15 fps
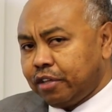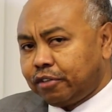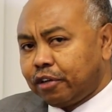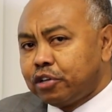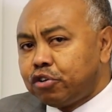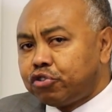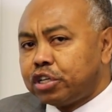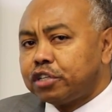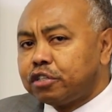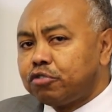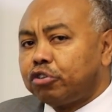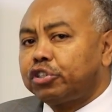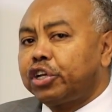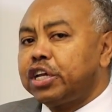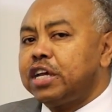solution is
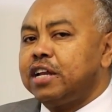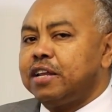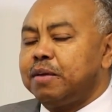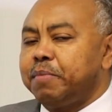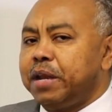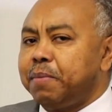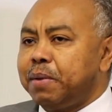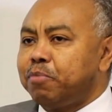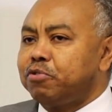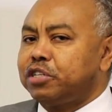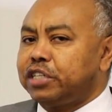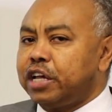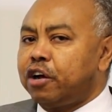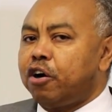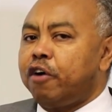not really. Many people
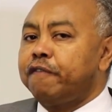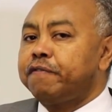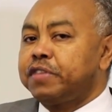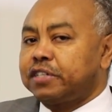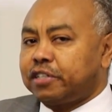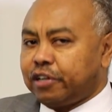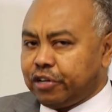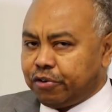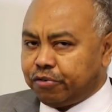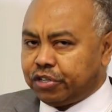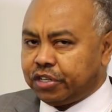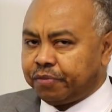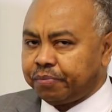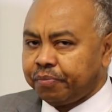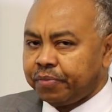think of the
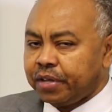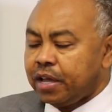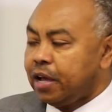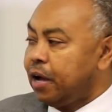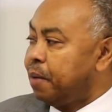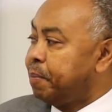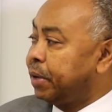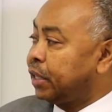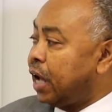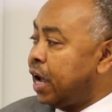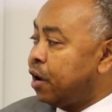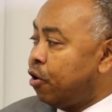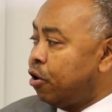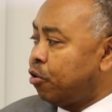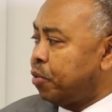solution. But
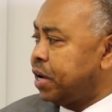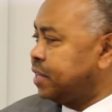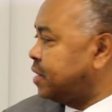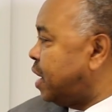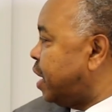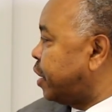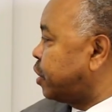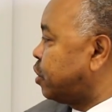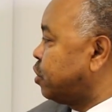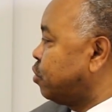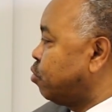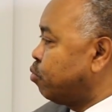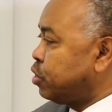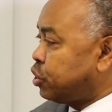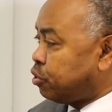I always argue
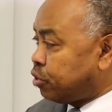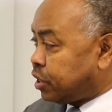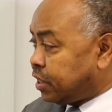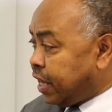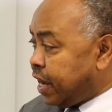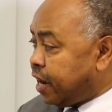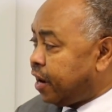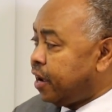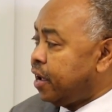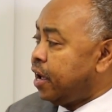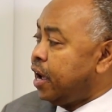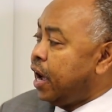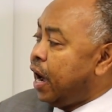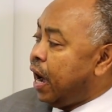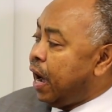we should think
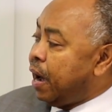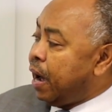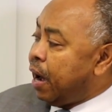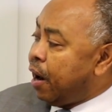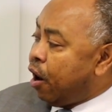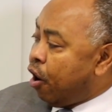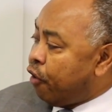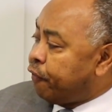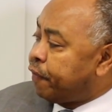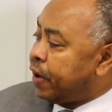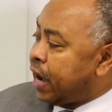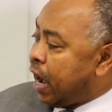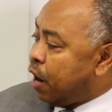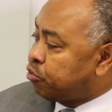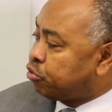of
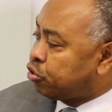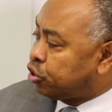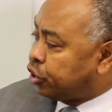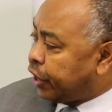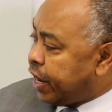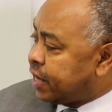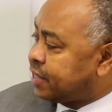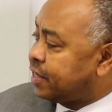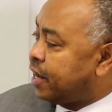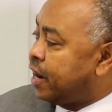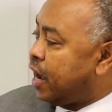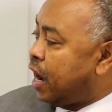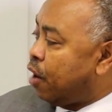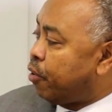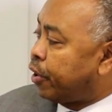how to
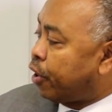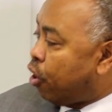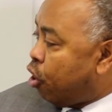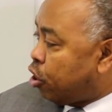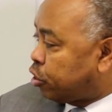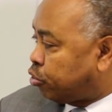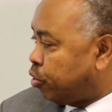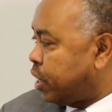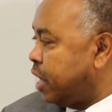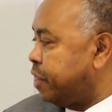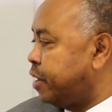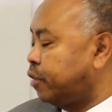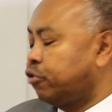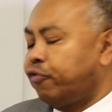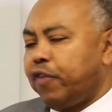strengthen our all
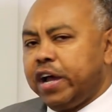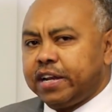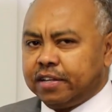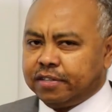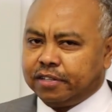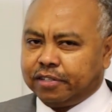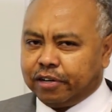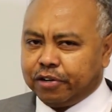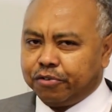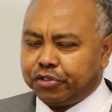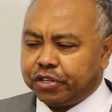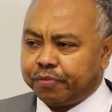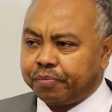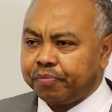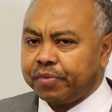together to find the
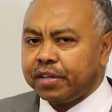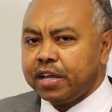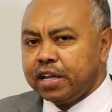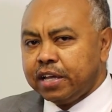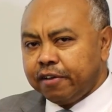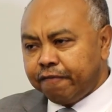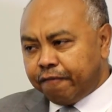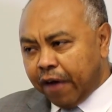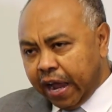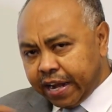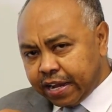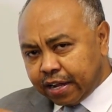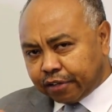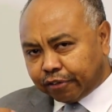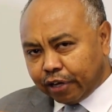solution.
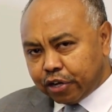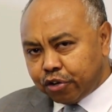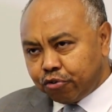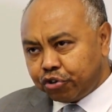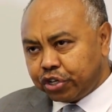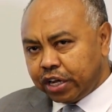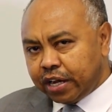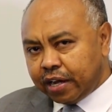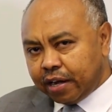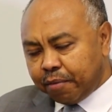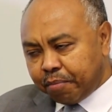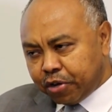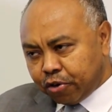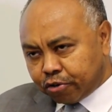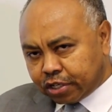Finding a
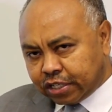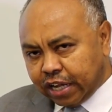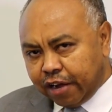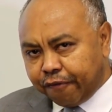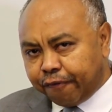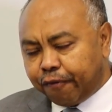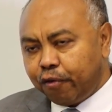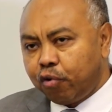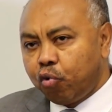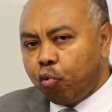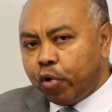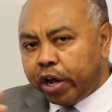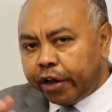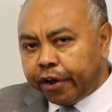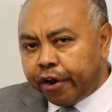solution yourself
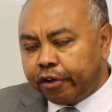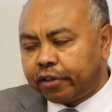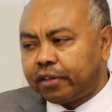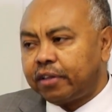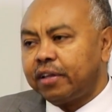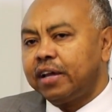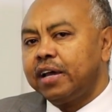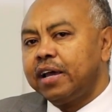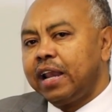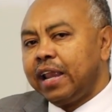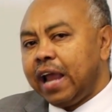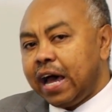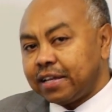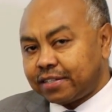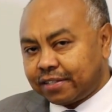will not
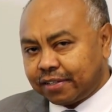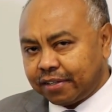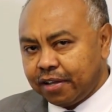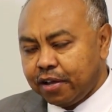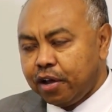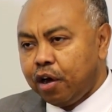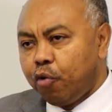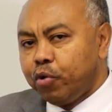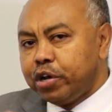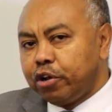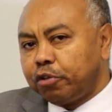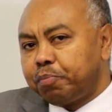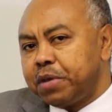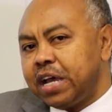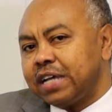last, will
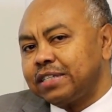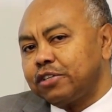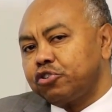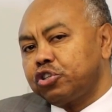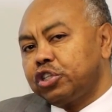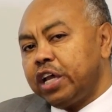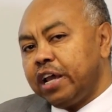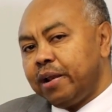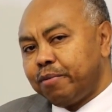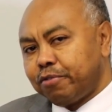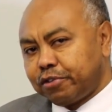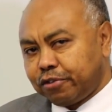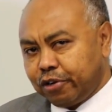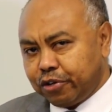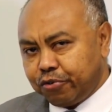not be a
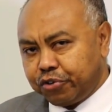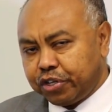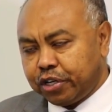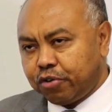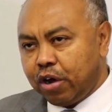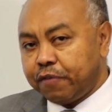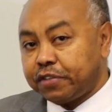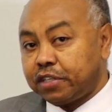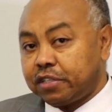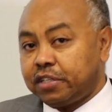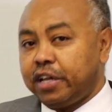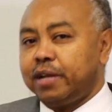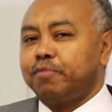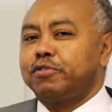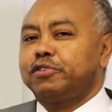sustainable solution. To have a
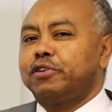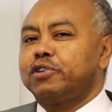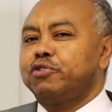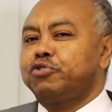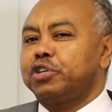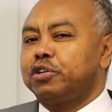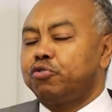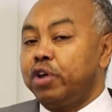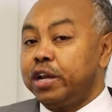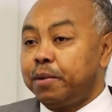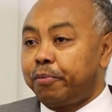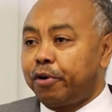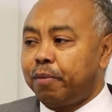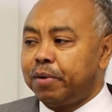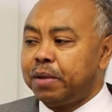sustainable solution to any
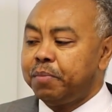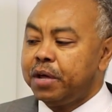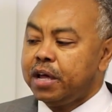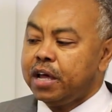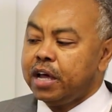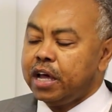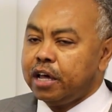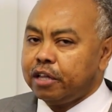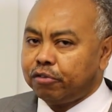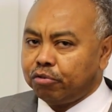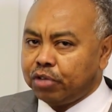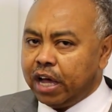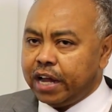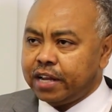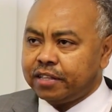problem,
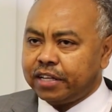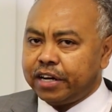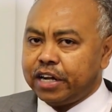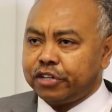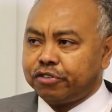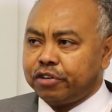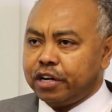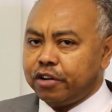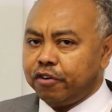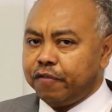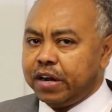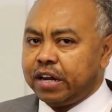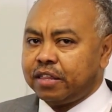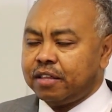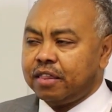Sudan International
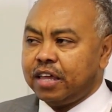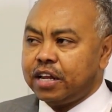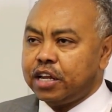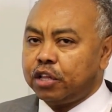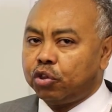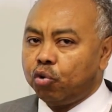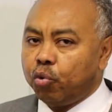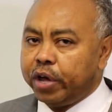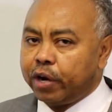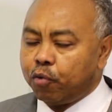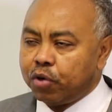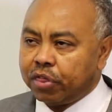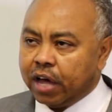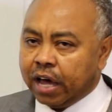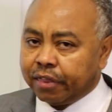University, they need to work
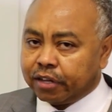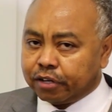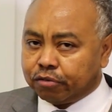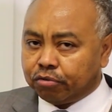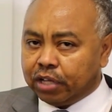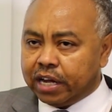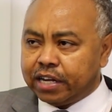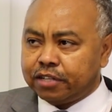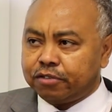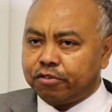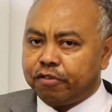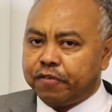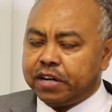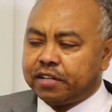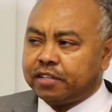with other Sudanese
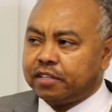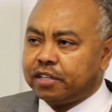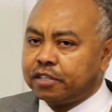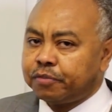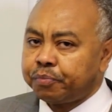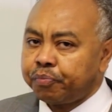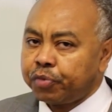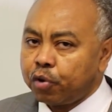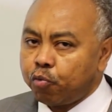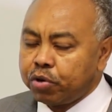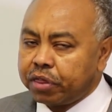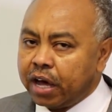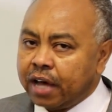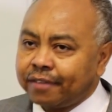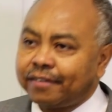universities,
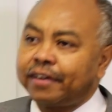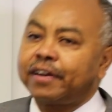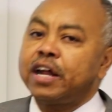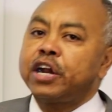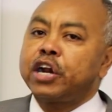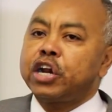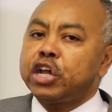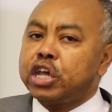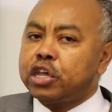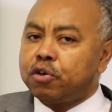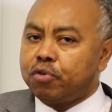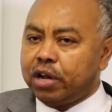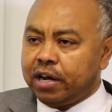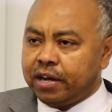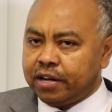with other
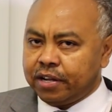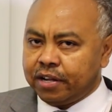regional